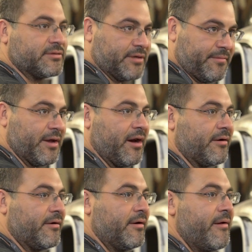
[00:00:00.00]
going to be
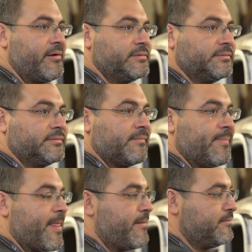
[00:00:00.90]
harder.
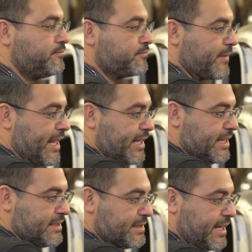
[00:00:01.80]
And
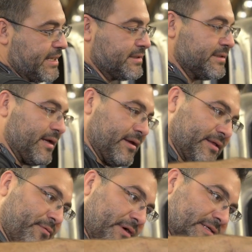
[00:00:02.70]
these things,
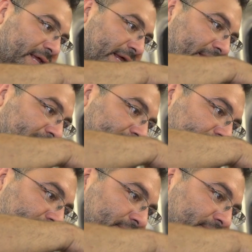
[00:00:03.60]
they was like this.